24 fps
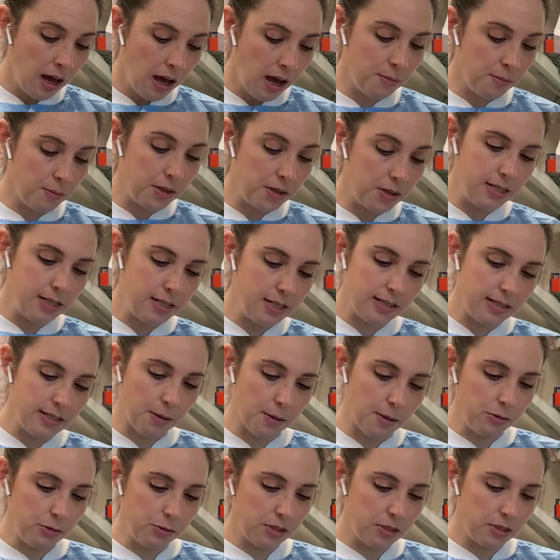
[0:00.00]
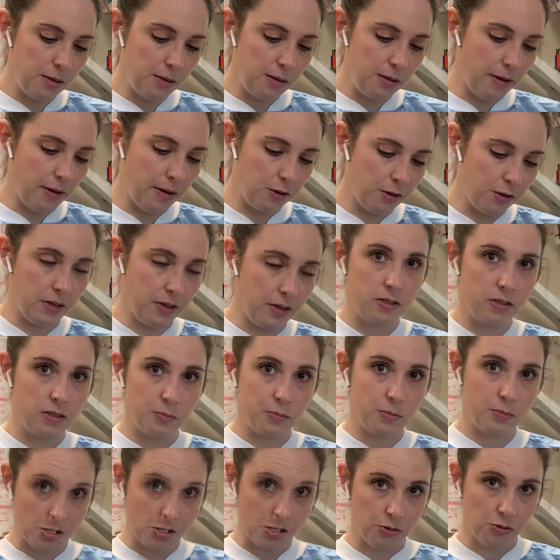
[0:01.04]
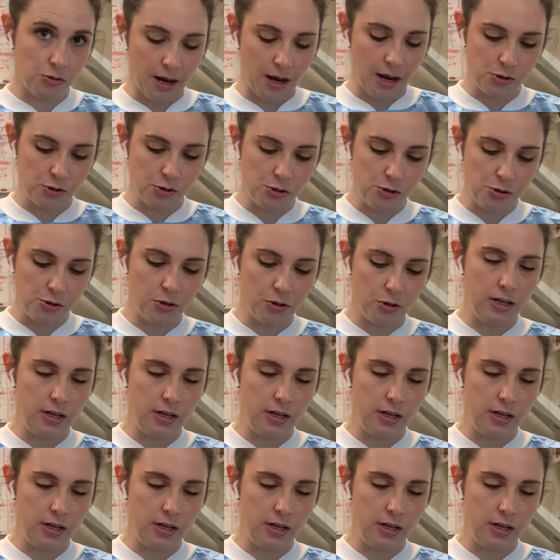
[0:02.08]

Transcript: These samples came out of a special laboratory